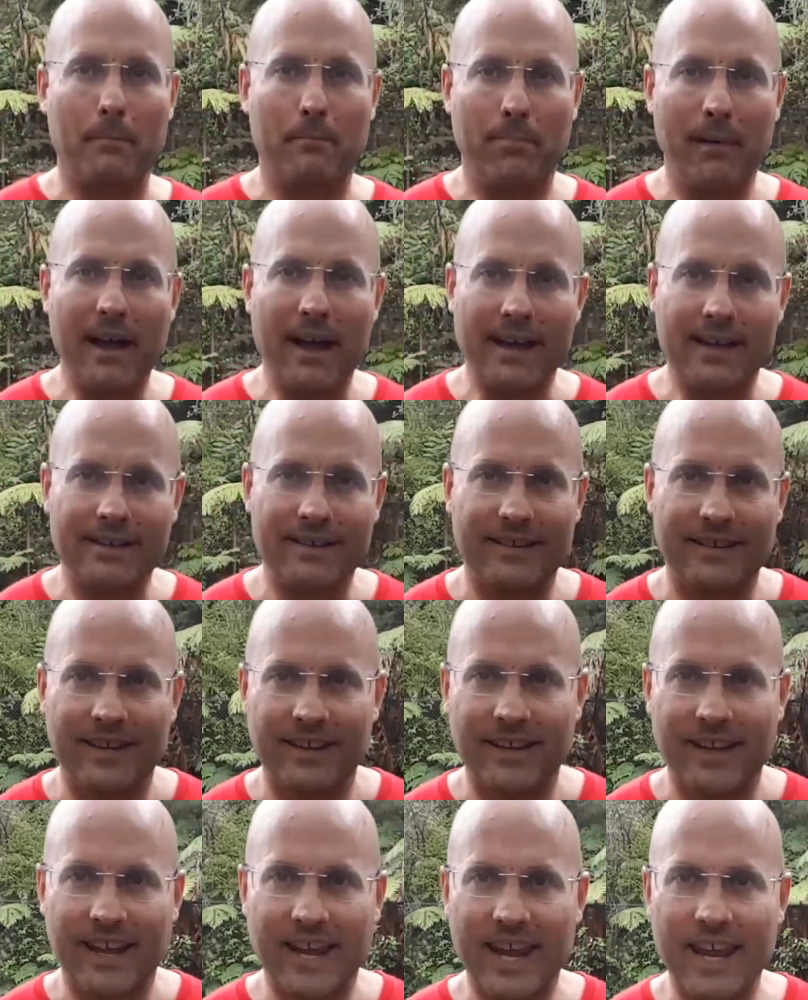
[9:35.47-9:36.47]
But
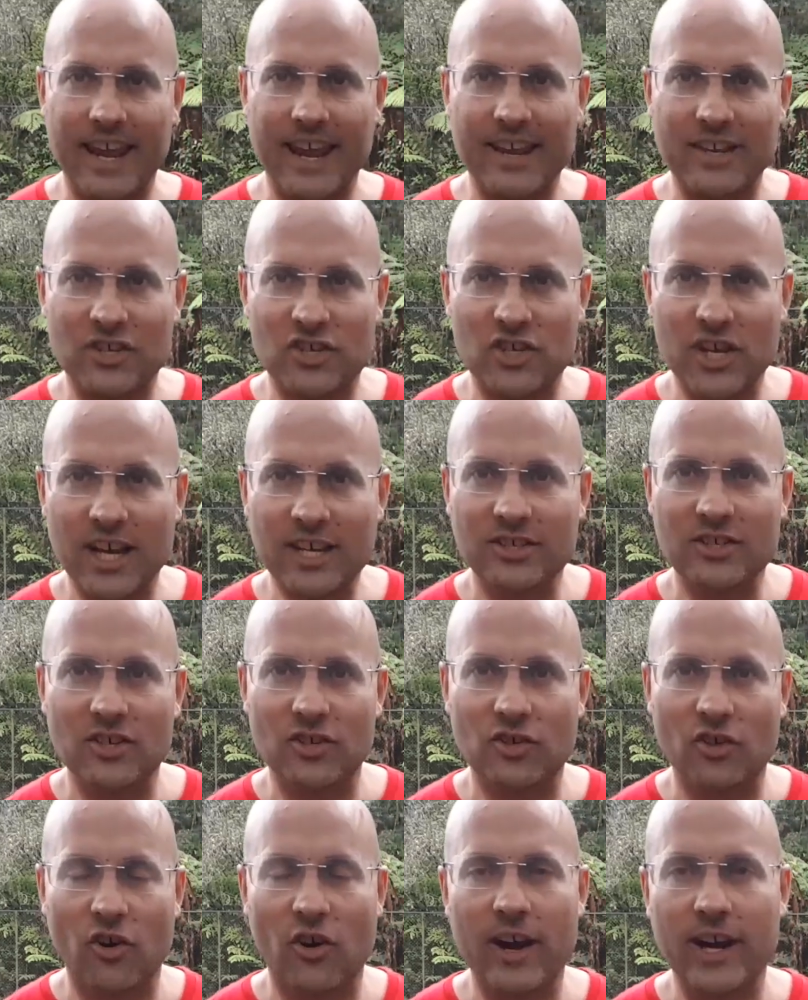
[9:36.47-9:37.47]
just
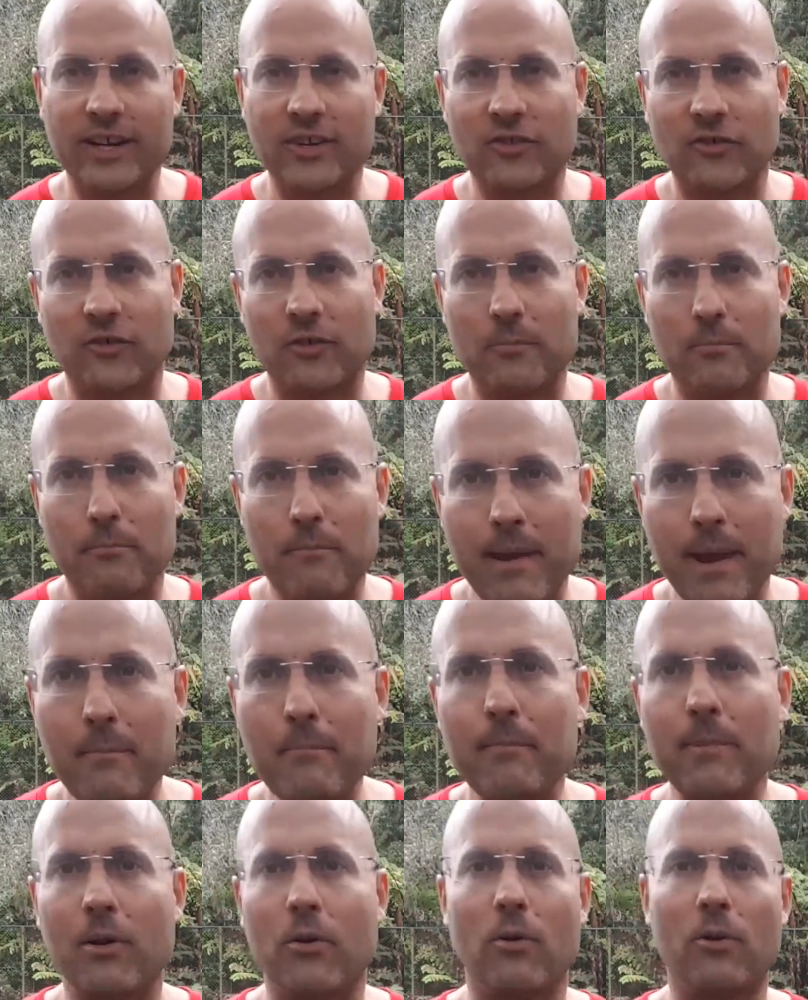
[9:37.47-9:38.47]
trying to
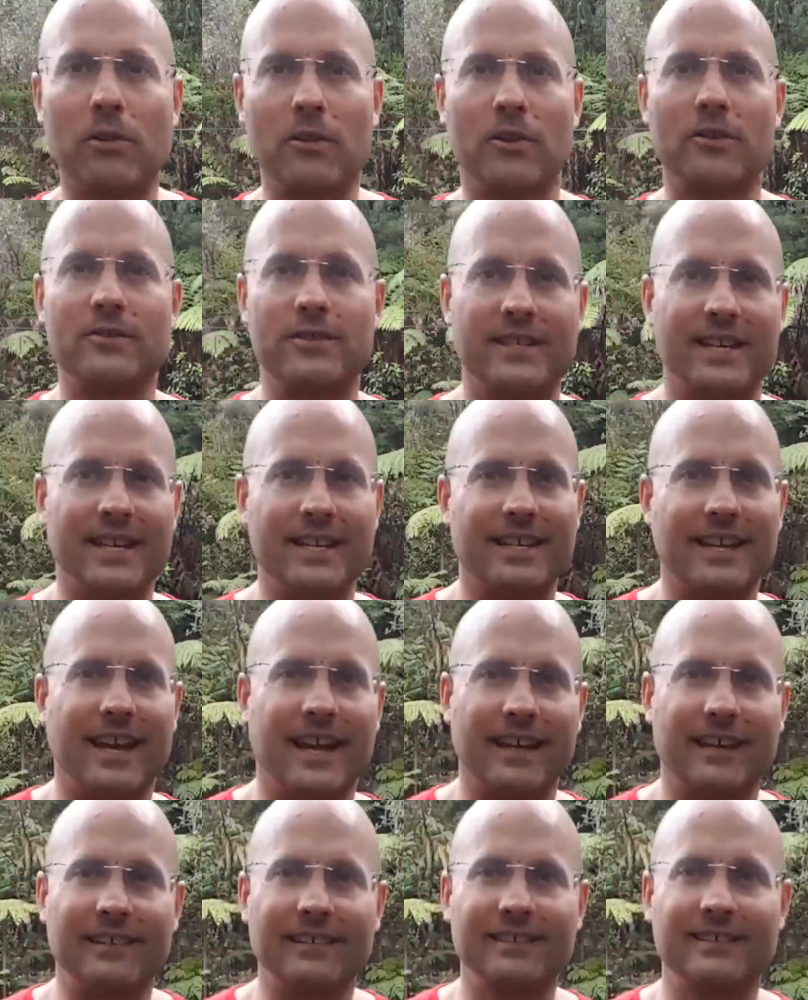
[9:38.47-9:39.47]
remember all those
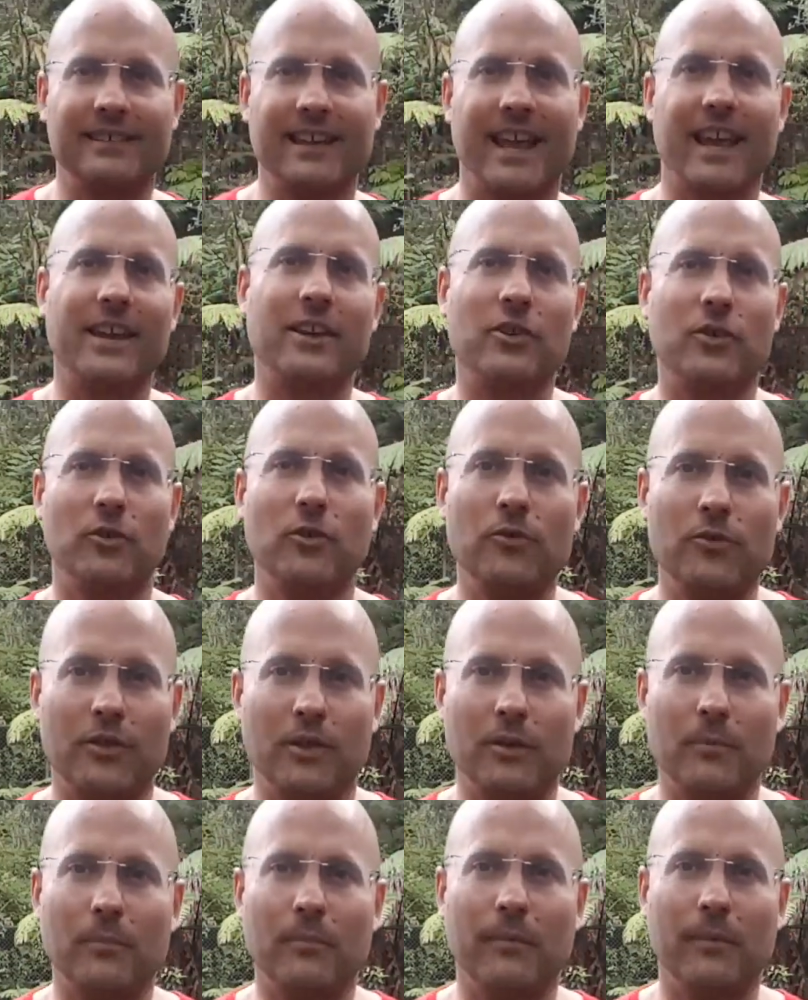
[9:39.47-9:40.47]
details and do
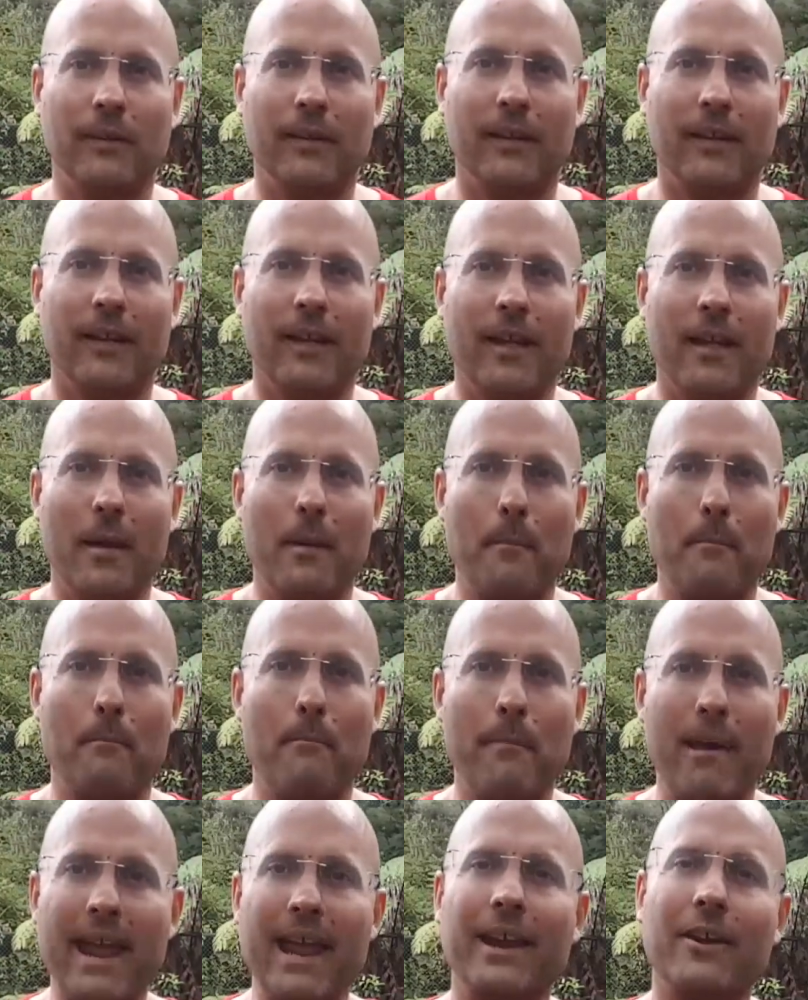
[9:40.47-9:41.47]
them
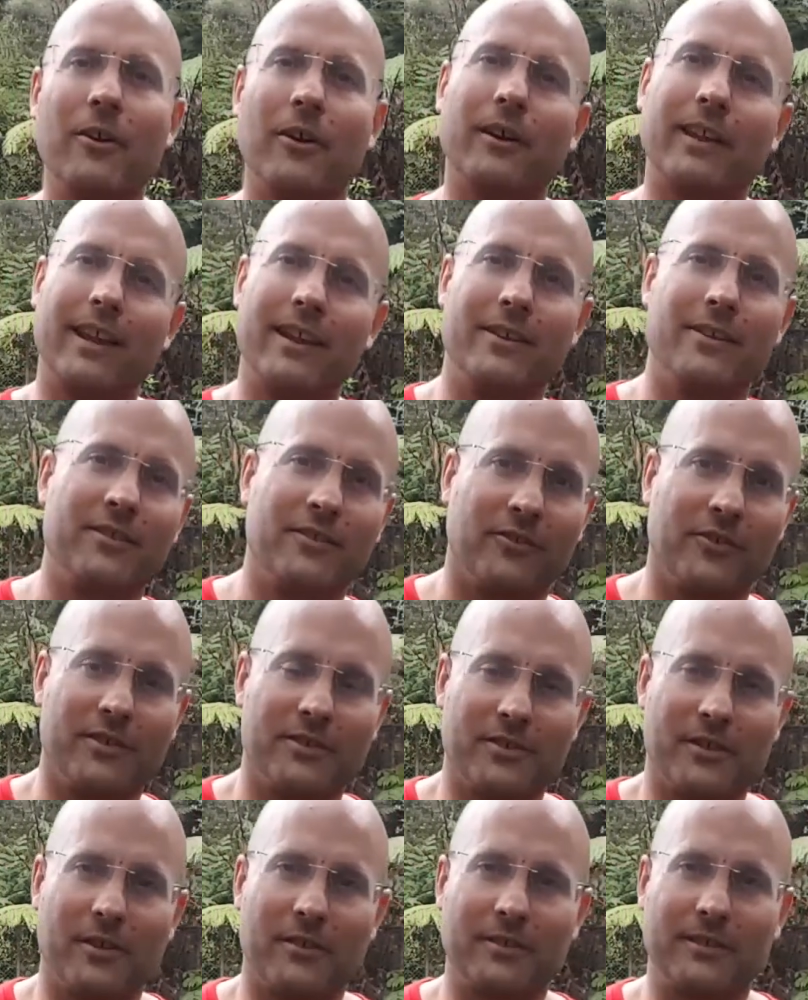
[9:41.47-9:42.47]
may not get you the
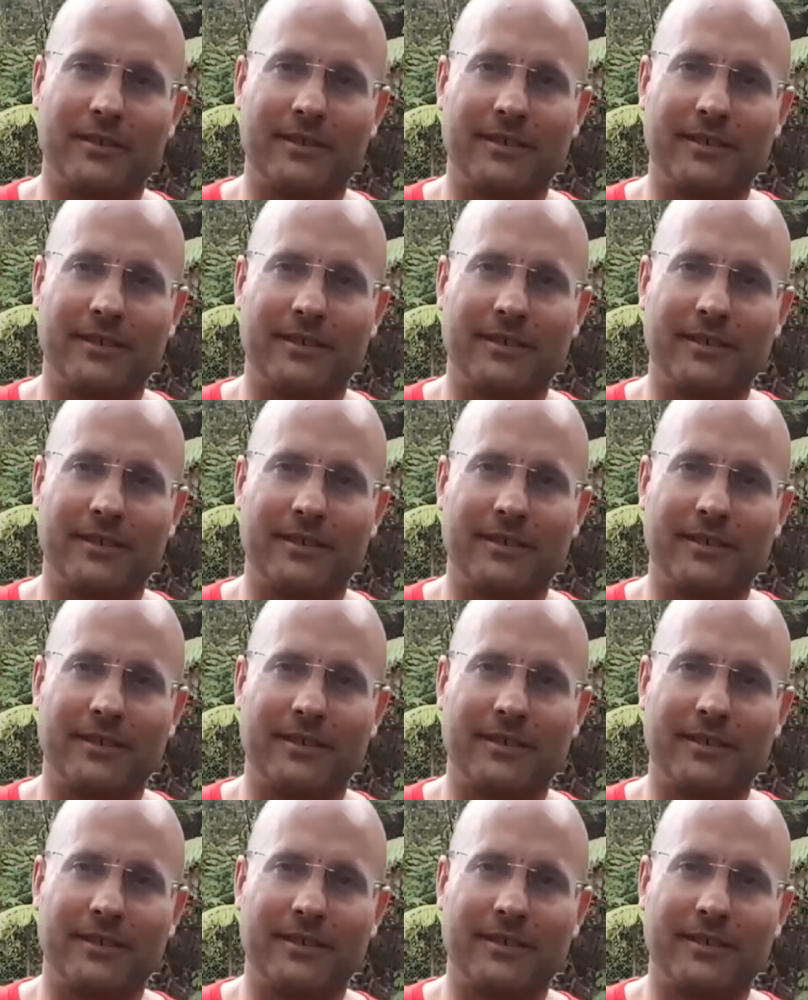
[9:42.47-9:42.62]
result,